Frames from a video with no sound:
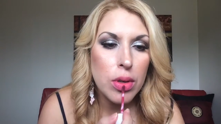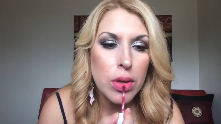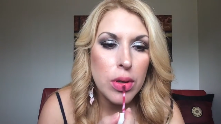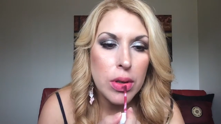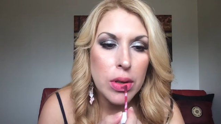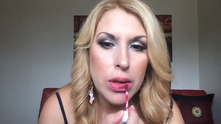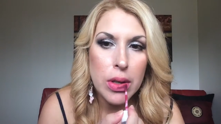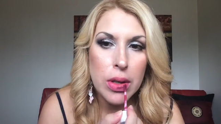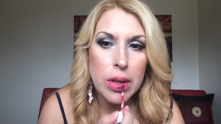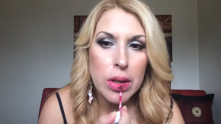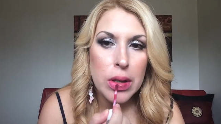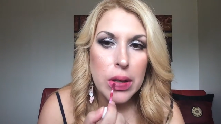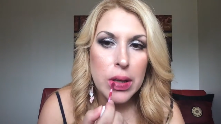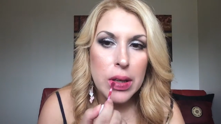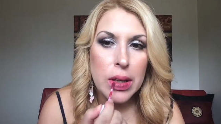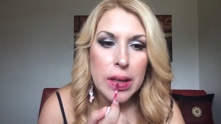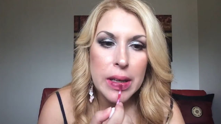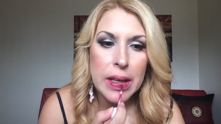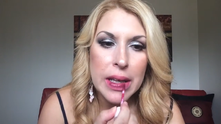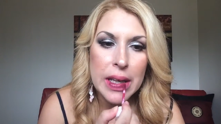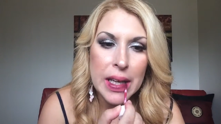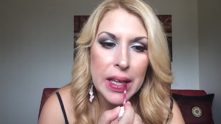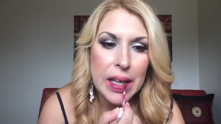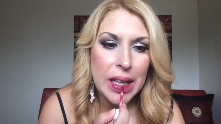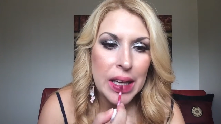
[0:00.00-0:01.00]

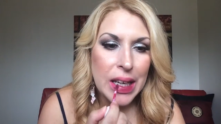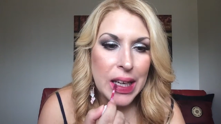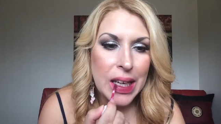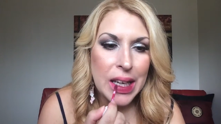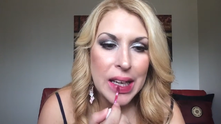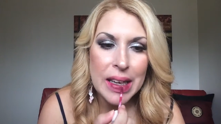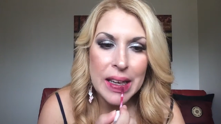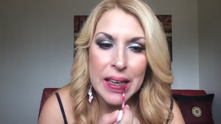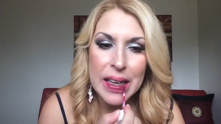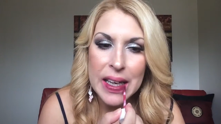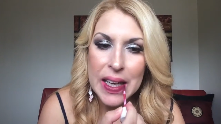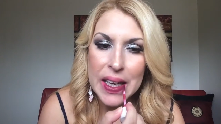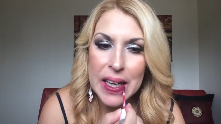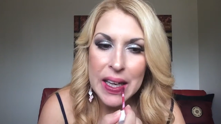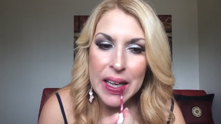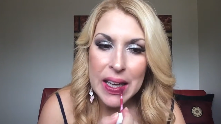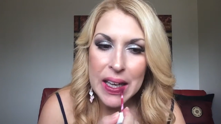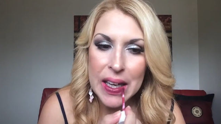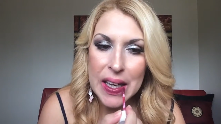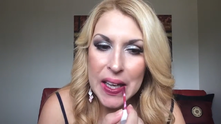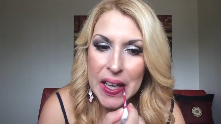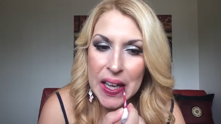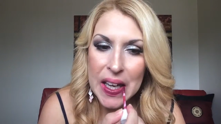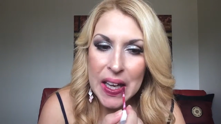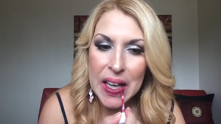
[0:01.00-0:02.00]

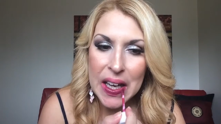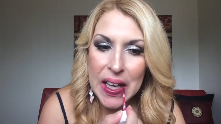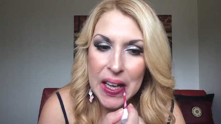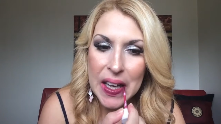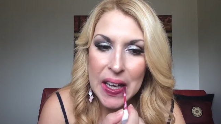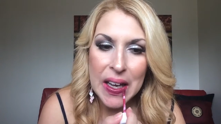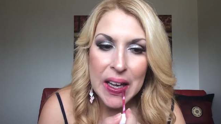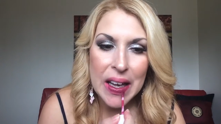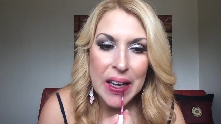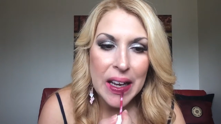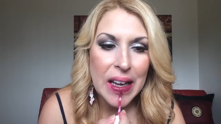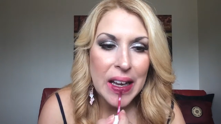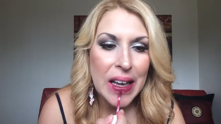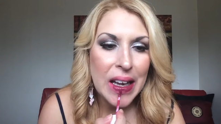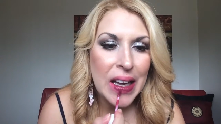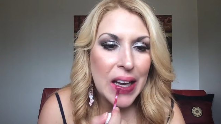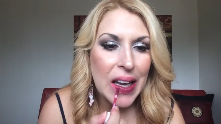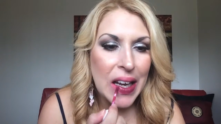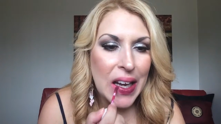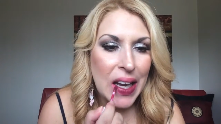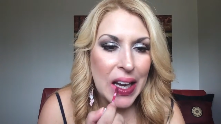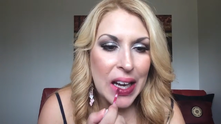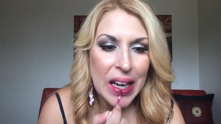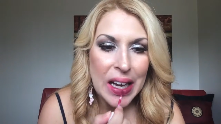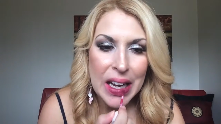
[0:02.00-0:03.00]

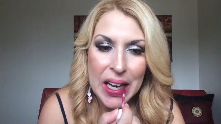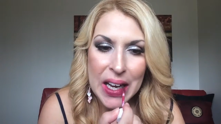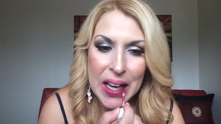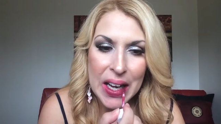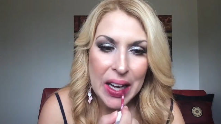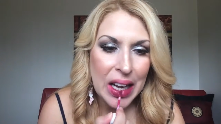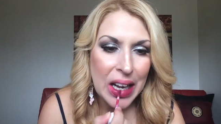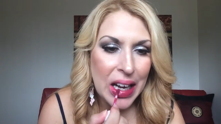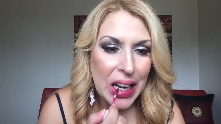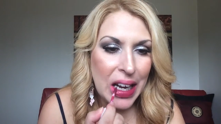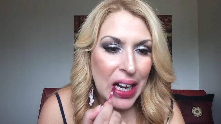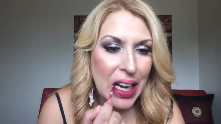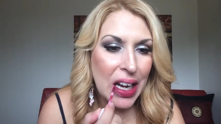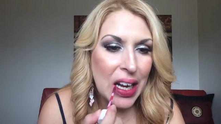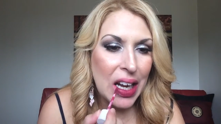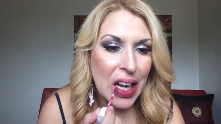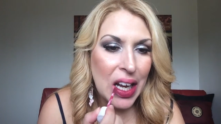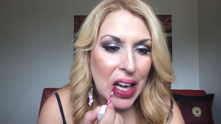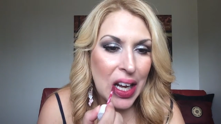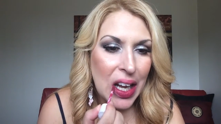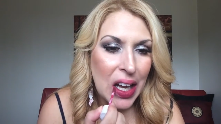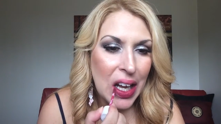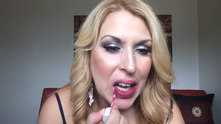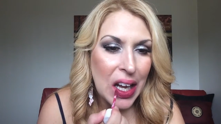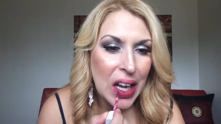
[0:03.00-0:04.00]

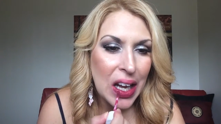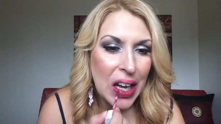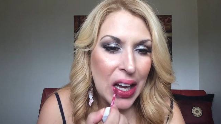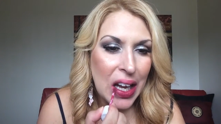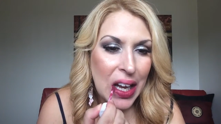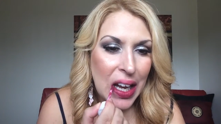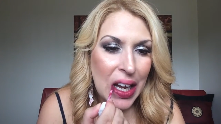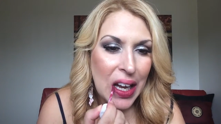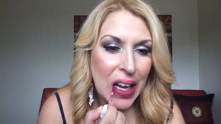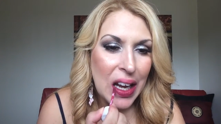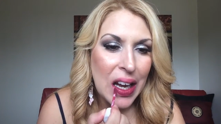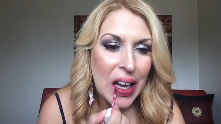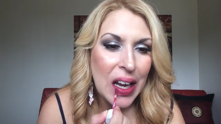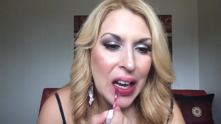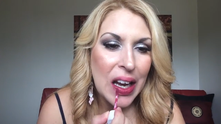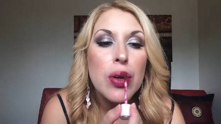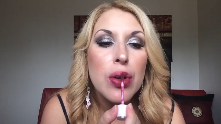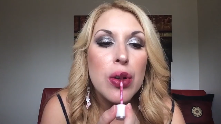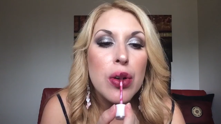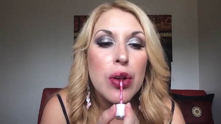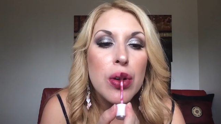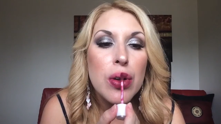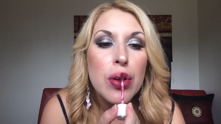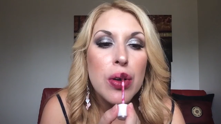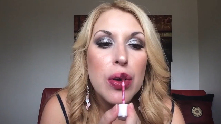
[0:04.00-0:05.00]

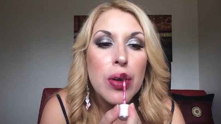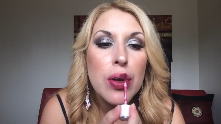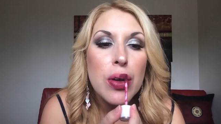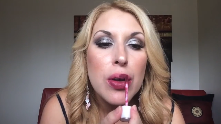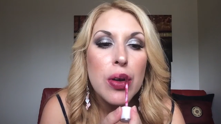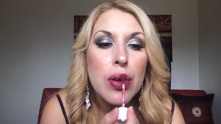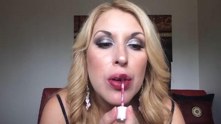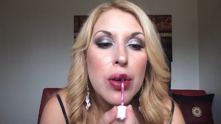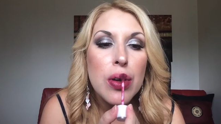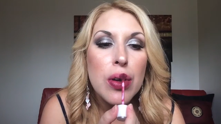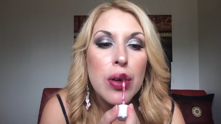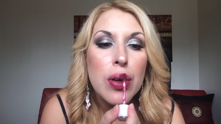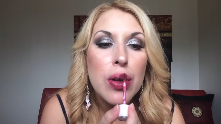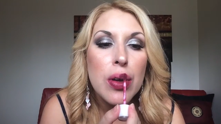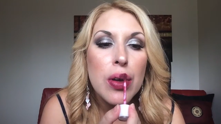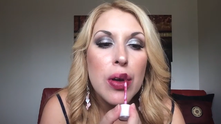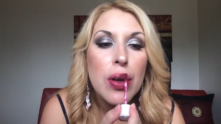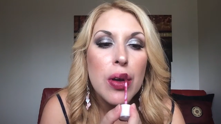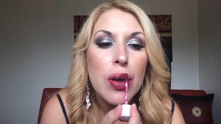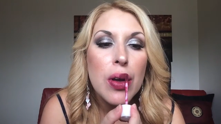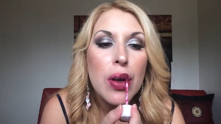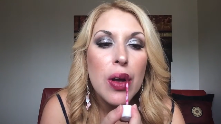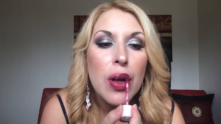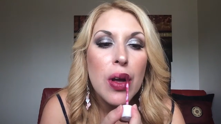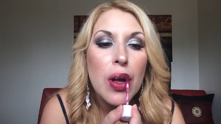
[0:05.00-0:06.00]

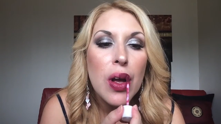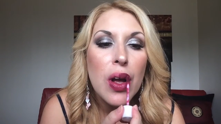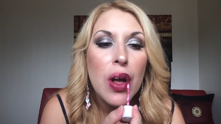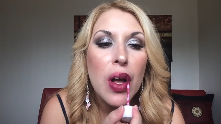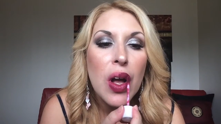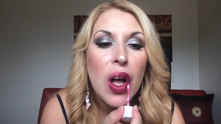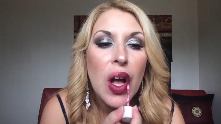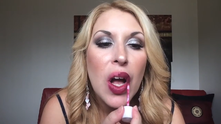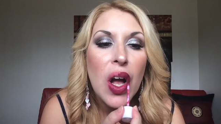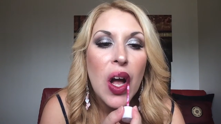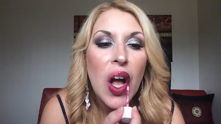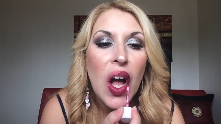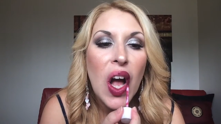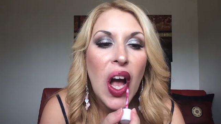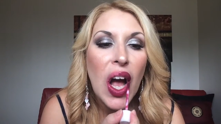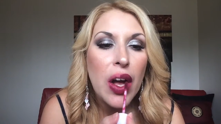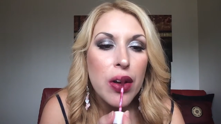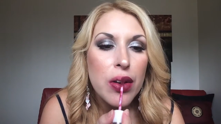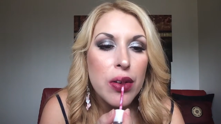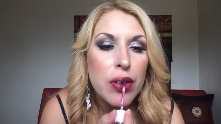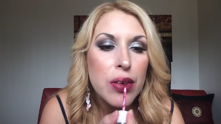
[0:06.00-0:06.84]
(silence)